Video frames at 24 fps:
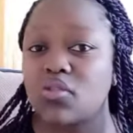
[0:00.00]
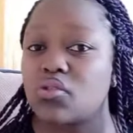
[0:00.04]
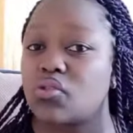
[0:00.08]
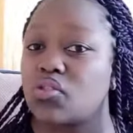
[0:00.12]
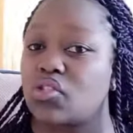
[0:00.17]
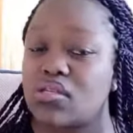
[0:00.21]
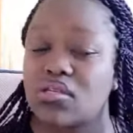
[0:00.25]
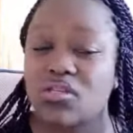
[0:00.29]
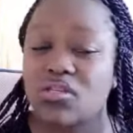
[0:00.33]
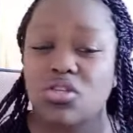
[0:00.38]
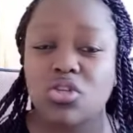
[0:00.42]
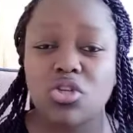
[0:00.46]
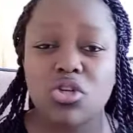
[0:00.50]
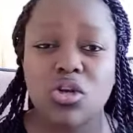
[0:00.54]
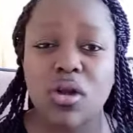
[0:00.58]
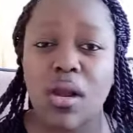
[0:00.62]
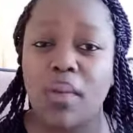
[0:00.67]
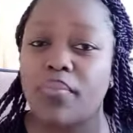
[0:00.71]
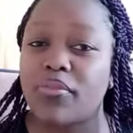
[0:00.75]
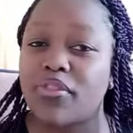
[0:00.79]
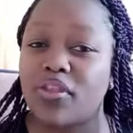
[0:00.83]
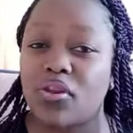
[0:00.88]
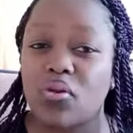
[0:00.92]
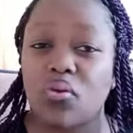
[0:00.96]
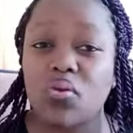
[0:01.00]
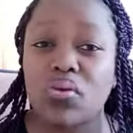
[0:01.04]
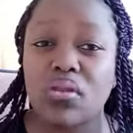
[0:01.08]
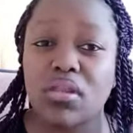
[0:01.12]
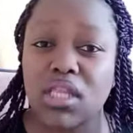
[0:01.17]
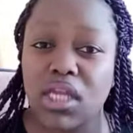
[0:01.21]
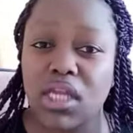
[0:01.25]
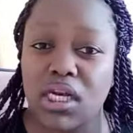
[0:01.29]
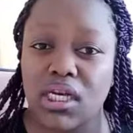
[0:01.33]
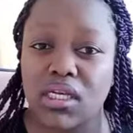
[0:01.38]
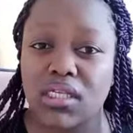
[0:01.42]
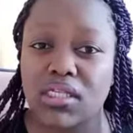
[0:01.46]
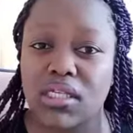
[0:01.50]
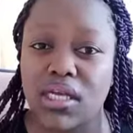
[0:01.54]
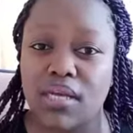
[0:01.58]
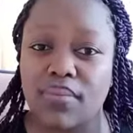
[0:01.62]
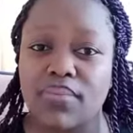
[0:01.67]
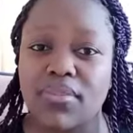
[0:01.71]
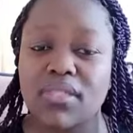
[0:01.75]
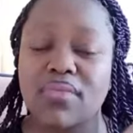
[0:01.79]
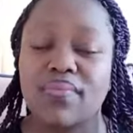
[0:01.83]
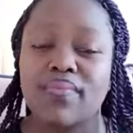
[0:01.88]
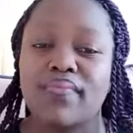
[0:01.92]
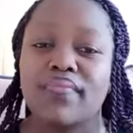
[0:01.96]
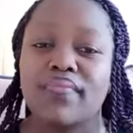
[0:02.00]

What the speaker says: You just rub through 3 times,